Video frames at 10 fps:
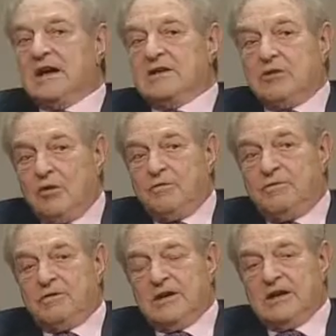and
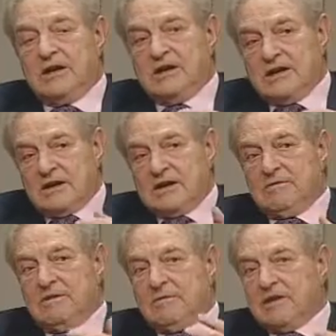hopefully,
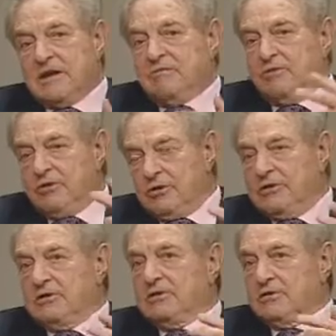we will
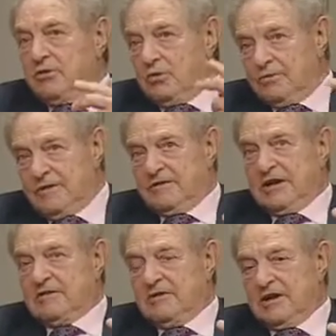avoid over
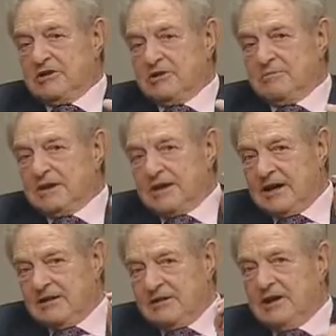regulation. But
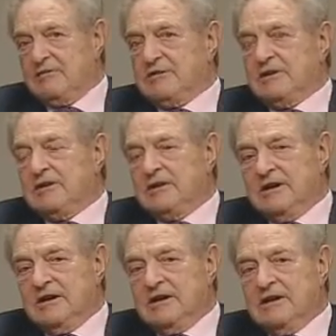
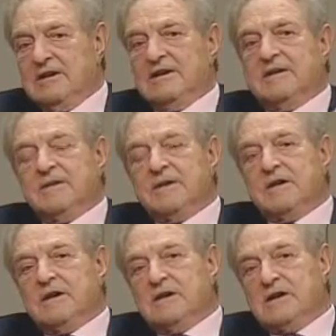undoubtedly,
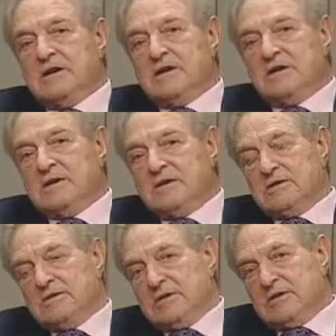uh,
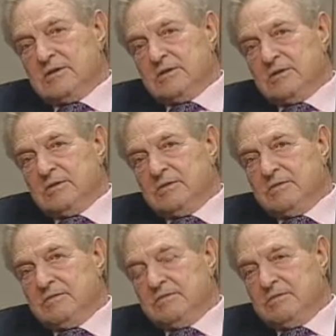
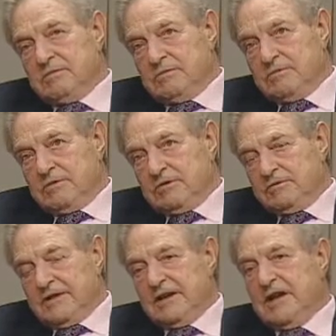um,
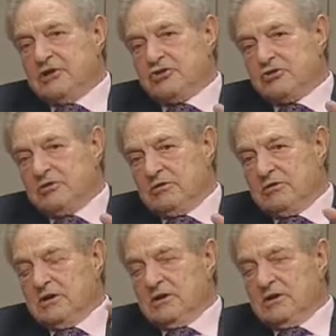financial